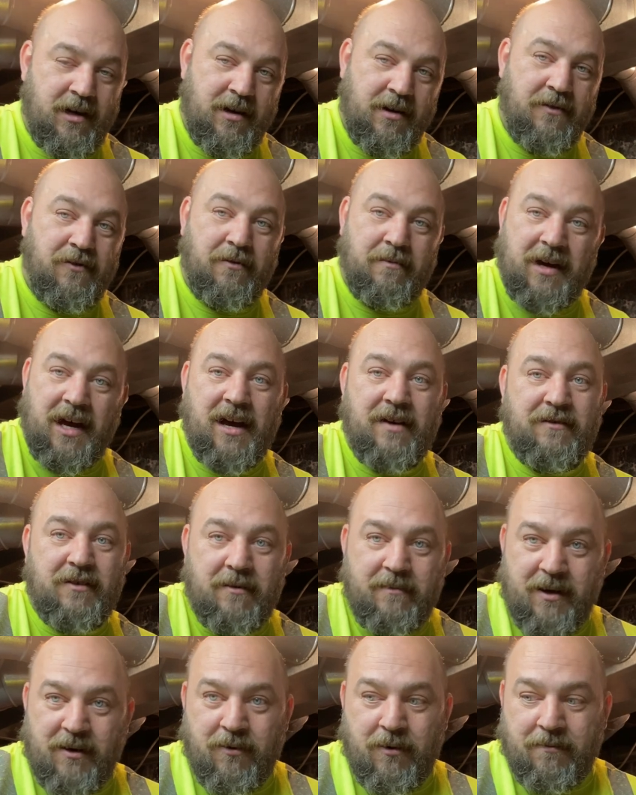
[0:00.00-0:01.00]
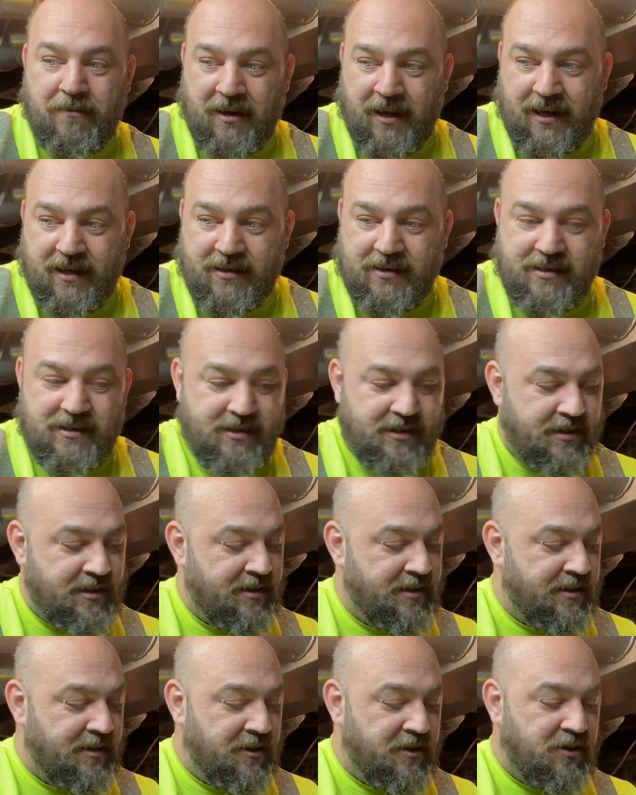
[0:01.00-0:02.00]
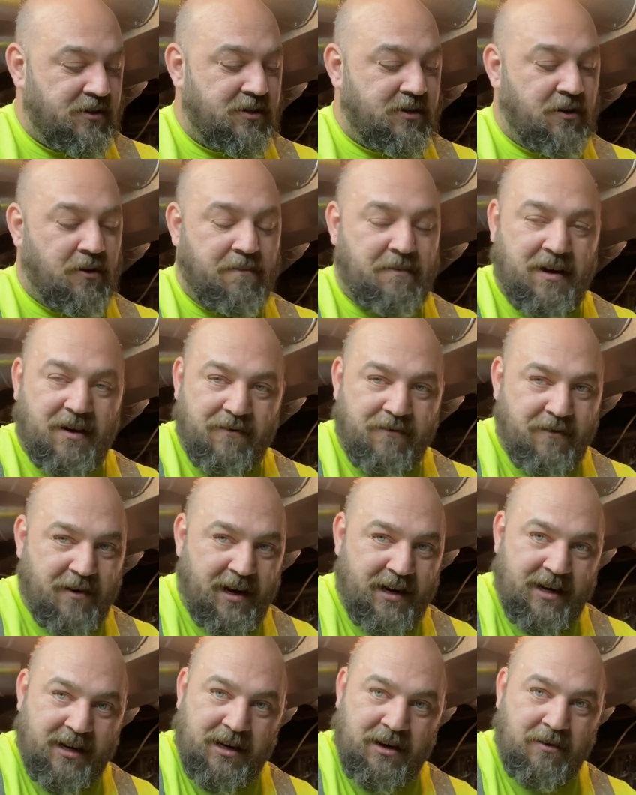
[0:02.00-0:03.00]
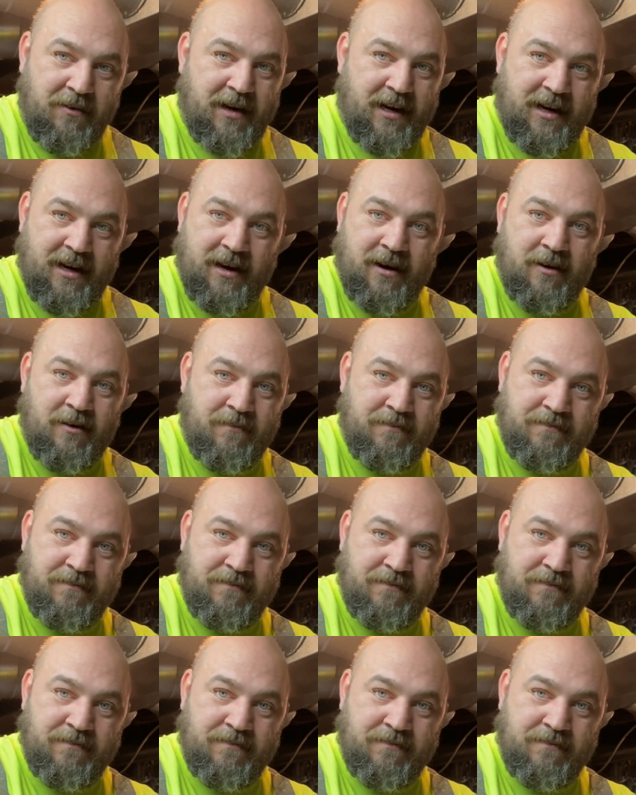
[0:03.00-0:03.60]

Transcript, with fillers: from having to be replaced. So don't be afraid to go in there.